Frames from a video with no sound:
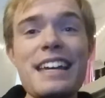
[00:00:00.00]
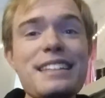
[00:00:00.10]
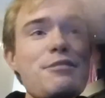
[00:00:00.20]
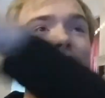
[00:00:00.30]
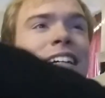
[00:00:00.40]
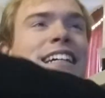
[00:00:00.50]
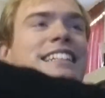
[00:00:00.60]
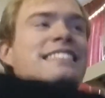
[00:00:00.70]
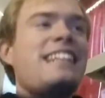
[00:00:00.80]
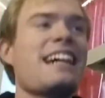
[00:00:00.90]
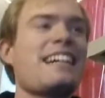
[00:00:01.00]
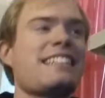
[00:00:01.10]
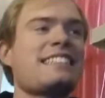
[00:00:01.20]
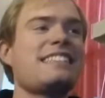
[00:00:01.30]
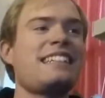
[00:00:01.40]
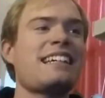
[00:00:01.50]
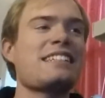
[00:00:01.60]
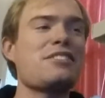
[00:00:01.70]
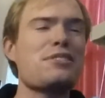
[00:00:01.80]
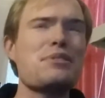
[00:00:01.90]
Anyways, guys,
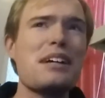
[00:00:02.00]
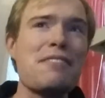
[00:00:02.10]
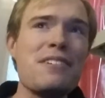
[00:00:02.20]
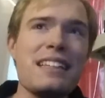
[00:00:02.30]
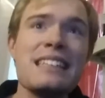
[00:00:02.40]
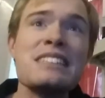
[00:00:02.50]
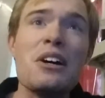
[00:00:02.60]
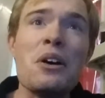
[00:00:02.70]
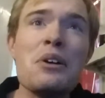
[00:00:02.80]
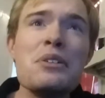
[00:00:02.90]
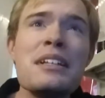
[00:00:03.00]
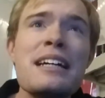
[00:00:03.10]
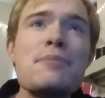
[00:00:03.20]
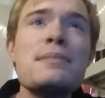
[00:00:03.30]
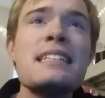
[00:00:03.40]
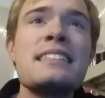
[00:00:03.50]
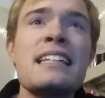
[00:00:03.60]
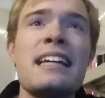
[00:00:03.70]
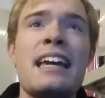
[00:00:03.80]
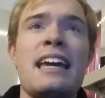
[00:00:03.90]
yeah, so I think that's all the
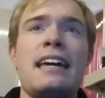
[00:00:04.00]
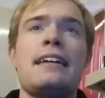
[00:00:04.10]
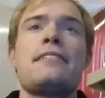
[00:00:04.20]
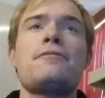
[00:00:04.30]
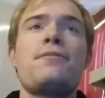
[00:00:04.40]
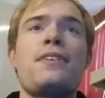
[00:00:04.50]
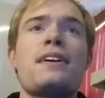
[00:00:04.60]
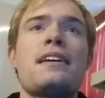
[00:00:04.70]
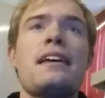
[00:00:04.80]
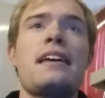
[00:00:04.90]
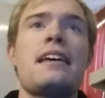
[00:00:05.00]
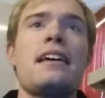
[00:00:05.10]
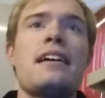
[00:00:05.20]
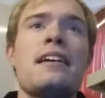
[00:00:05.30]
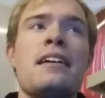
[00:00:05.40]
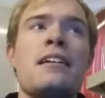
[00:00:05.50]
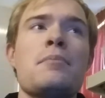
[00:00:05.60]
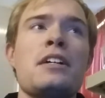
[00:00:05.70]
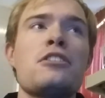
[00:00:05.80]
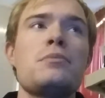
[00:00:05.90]
updates I have.
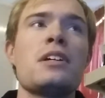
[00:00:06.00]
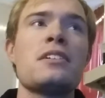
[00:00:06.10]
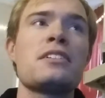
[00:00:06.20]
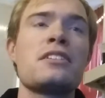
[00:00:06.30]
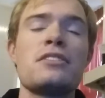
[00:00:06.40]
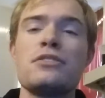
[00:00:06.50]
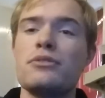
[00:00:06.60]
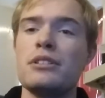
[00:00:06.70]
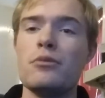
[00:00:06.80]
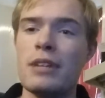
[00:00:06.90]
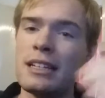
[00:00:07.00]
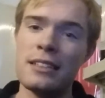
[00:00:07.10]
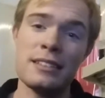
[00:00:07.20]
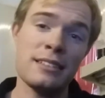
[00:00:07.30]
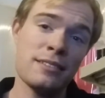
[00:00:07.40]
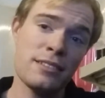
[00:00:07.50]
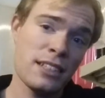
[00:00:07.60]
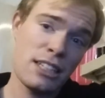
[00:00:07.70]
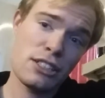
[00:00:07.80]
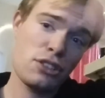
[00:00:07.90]
Um, I hope y'all are all doing well in
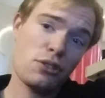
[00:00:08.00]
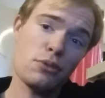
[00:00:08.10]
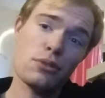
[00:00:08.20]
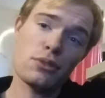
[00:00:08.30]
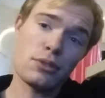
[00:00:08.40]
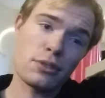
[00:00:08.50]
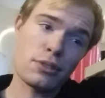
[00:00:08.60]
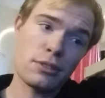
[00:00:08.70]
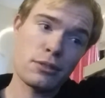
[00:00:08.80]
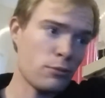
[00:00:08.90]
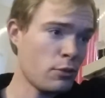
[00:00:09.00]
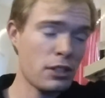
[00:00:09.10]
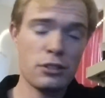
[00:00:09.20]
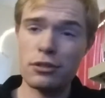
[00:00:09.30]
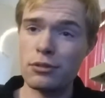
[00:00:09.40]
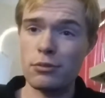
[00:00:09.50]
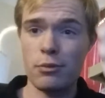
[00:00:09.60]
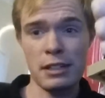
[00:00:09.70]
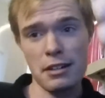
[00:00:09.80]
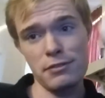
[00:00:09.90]
school or work or
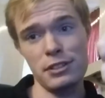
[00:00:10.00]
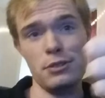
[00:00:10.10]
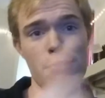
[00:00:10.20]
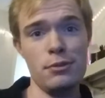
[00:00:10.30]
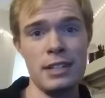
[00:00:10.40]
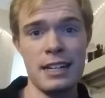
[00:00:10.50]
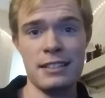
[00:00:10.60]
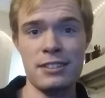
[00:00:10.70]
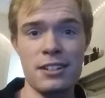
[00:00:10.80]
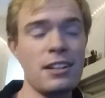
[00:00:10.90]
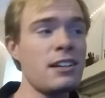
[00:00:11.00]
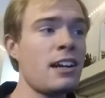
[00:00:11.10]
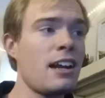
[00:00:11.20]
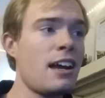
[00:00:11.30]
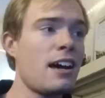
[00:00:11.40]
wherever you guys are.